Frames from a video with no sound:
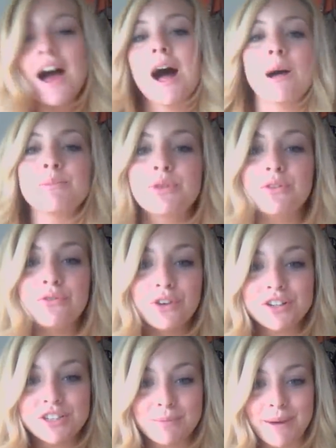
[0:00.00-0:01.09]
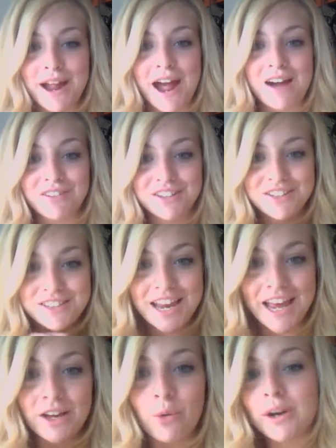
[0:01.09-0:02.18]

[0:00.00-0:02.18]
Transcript: So the first tip I have is staying